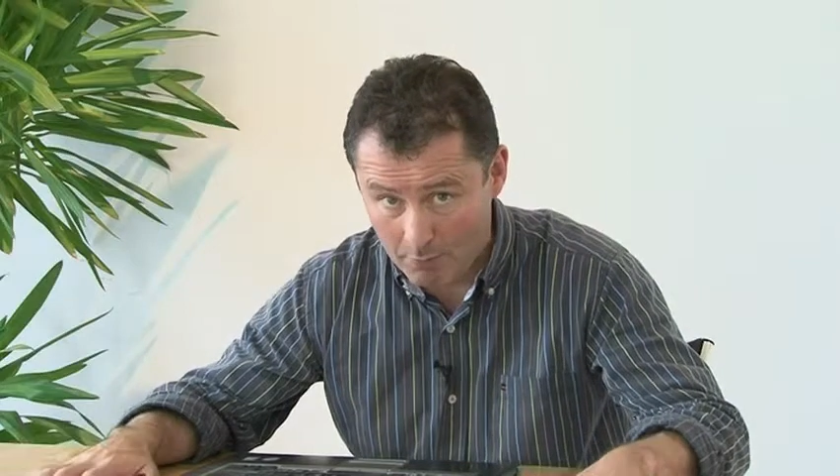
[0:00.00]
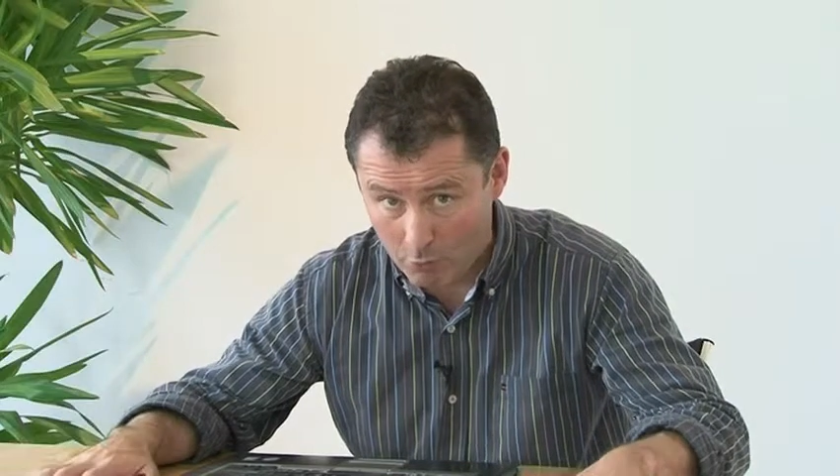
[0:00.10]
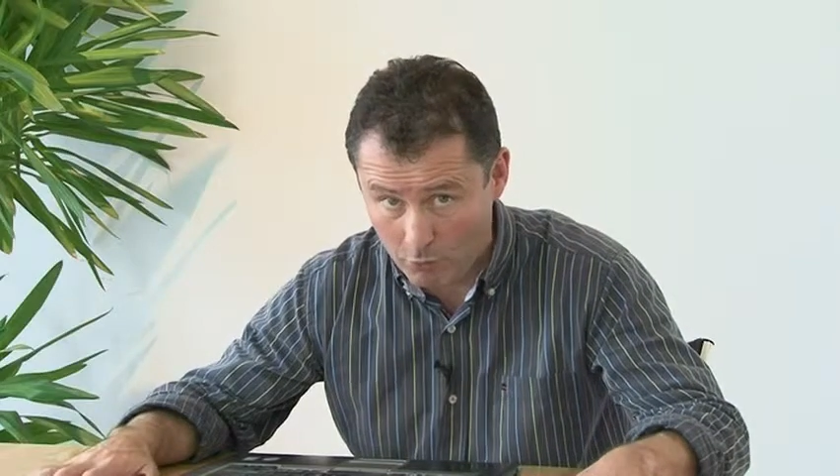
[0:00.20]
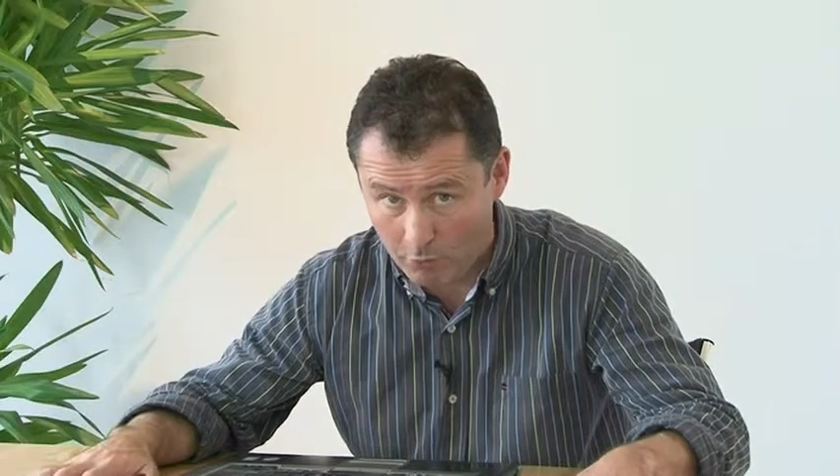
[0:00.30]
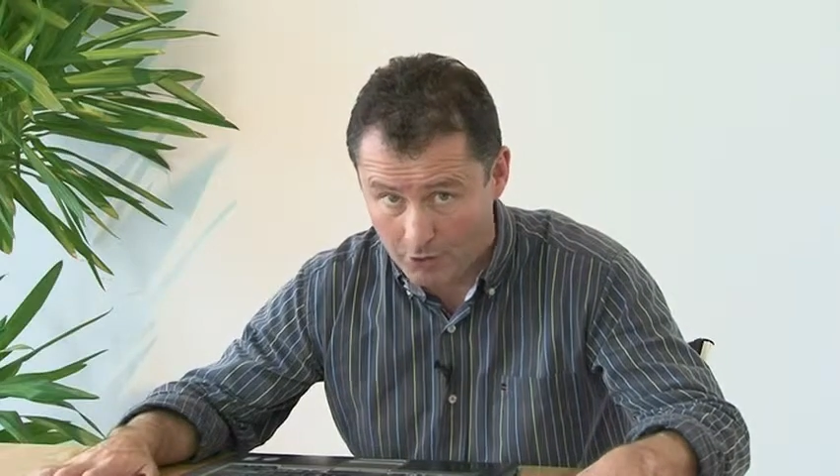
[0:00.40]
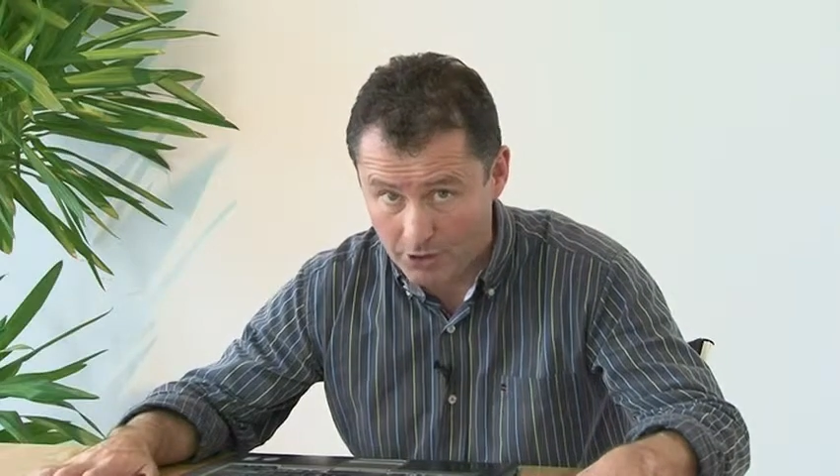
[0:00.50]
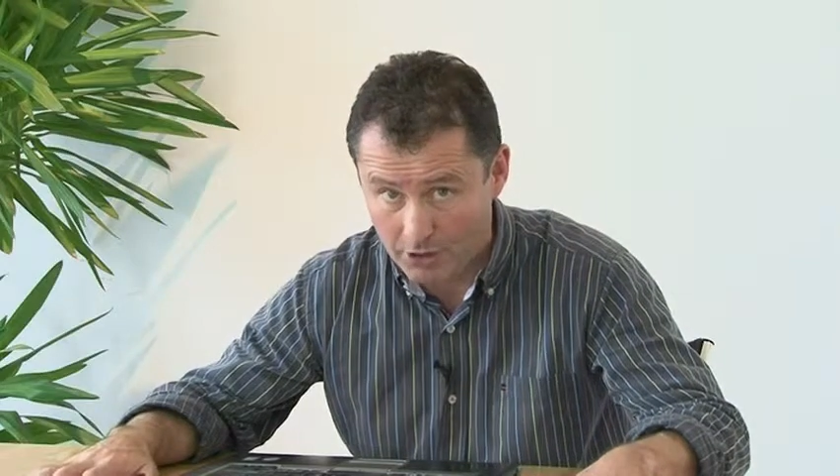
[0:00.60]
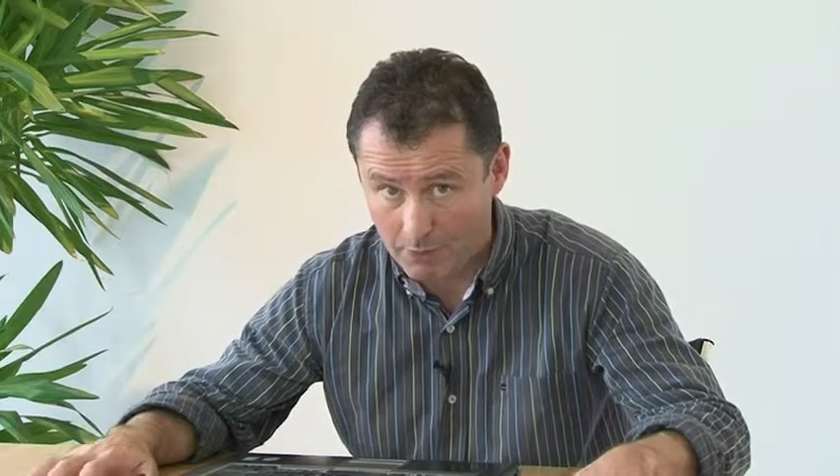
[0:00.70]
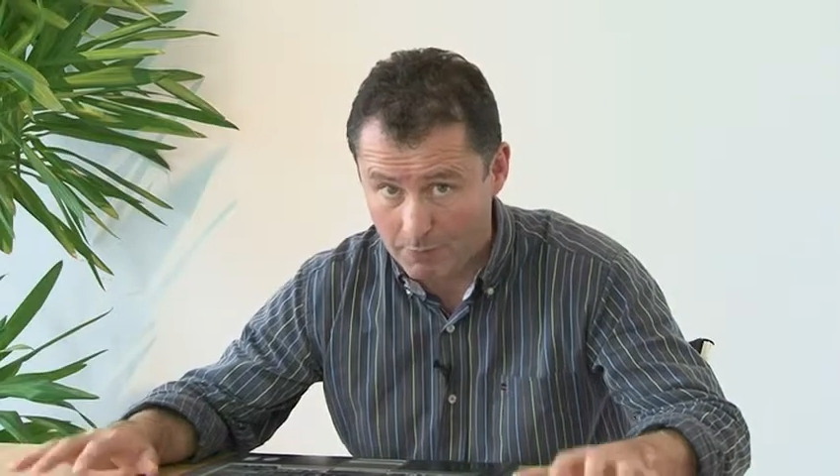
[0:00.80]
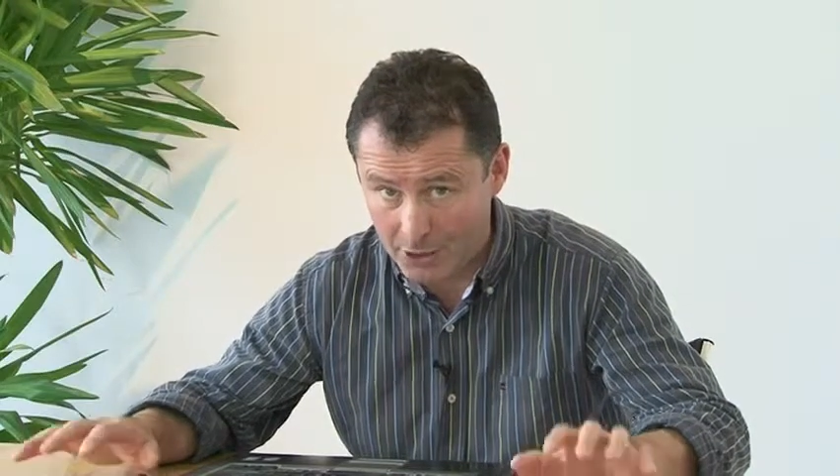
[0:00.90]
improvement
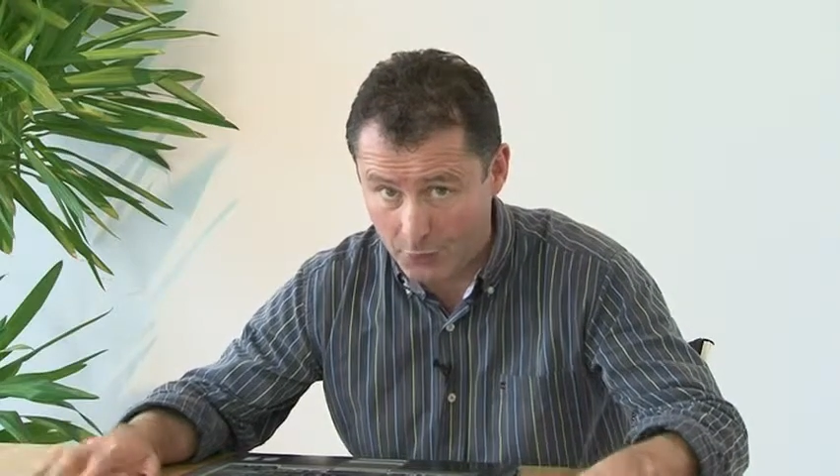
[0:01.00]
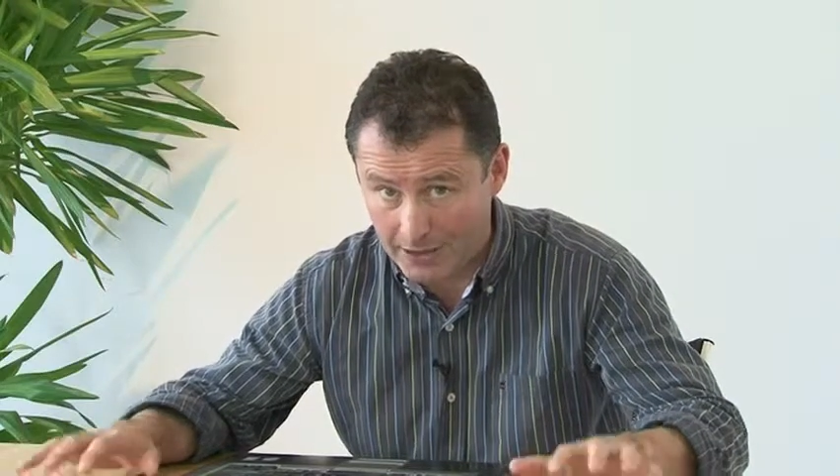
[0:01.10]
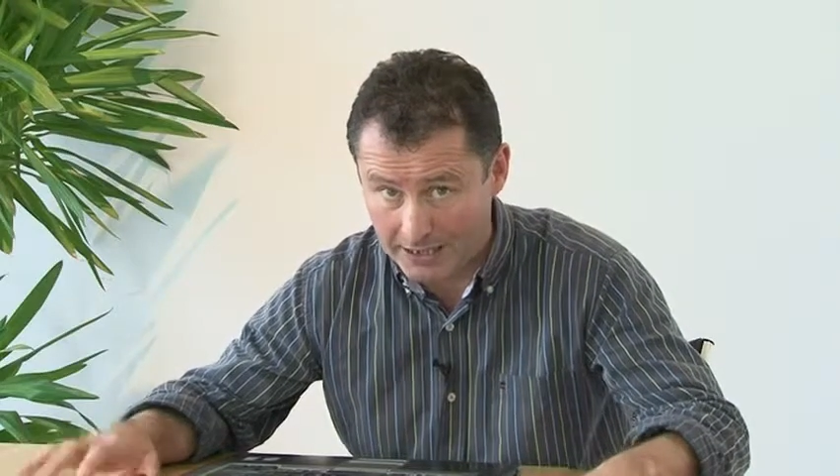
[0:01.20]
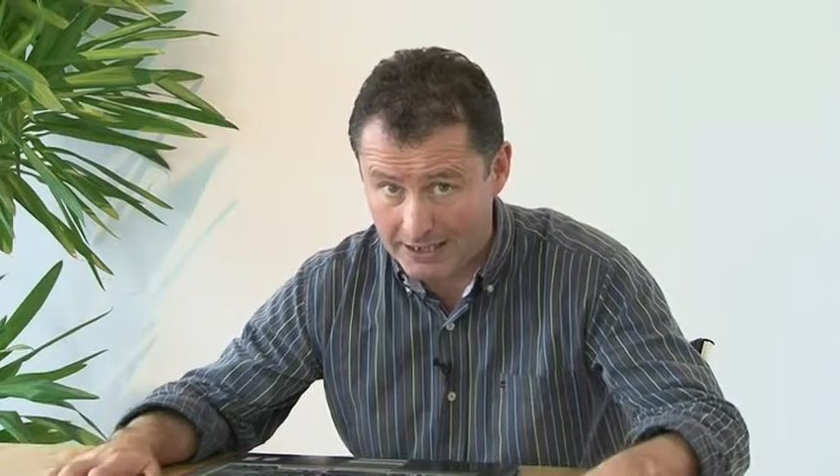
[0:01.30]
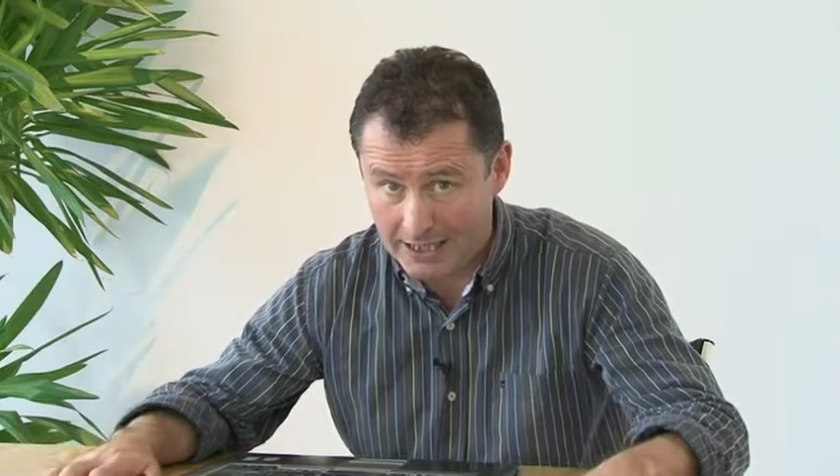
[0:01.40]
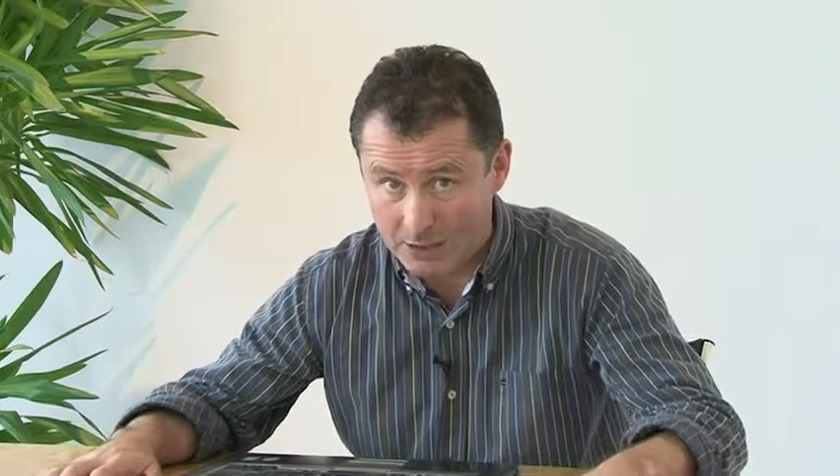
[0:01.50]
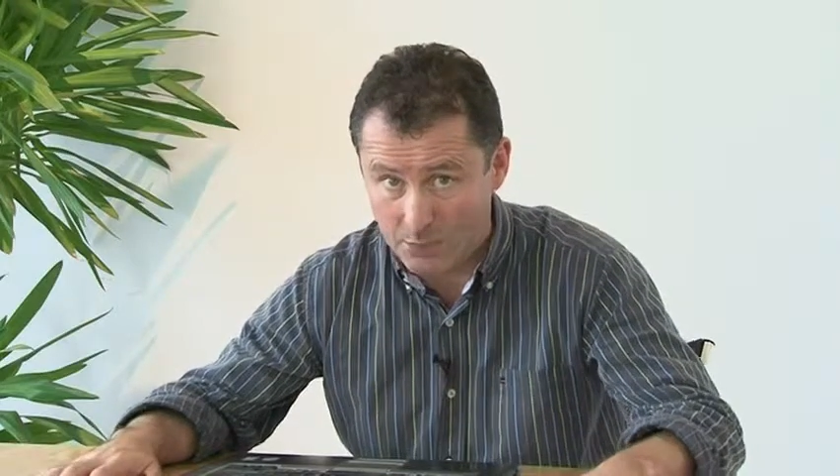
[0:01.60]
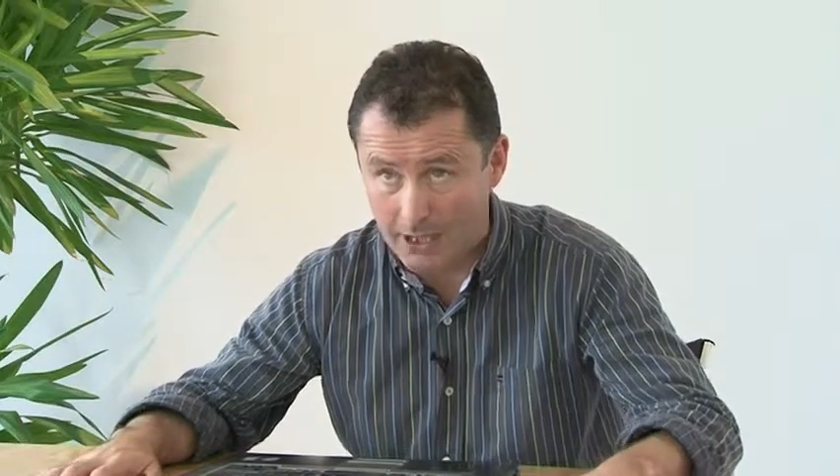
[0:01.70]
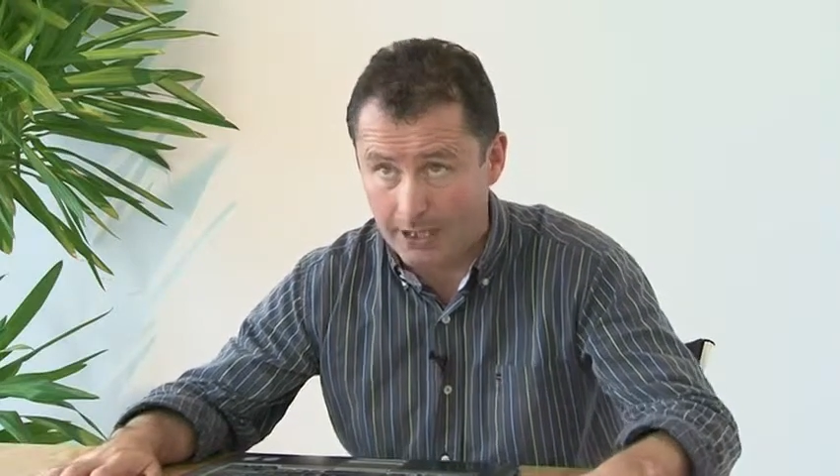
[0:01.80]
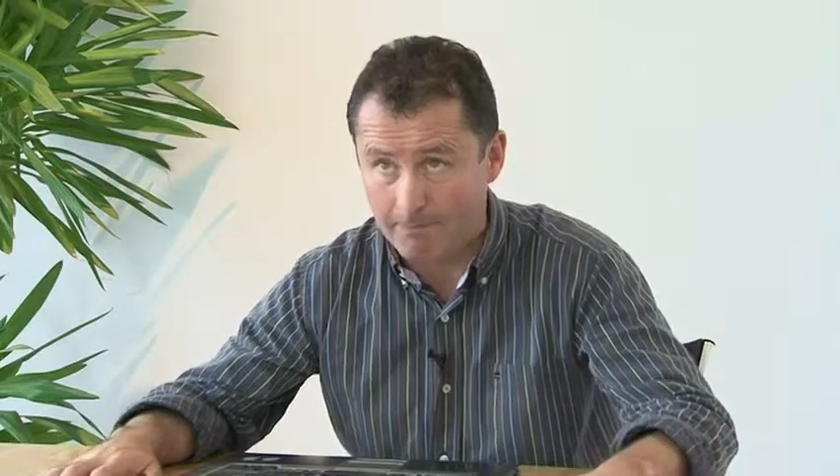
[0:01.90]
by doing it in that
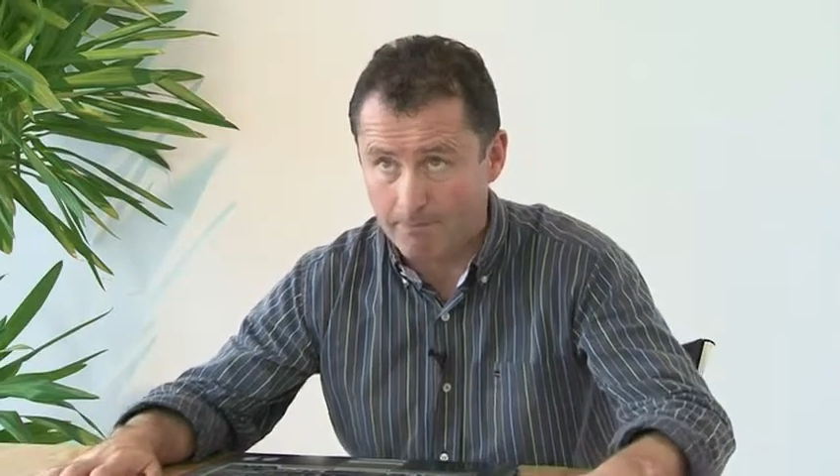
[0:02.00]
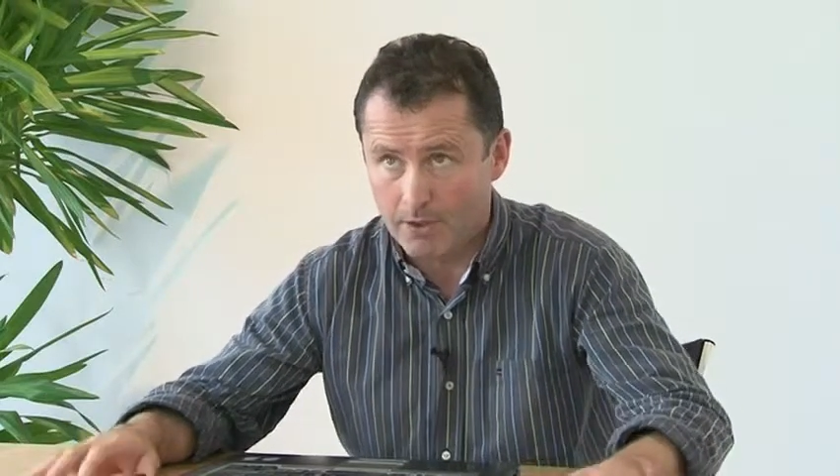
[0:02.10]
way.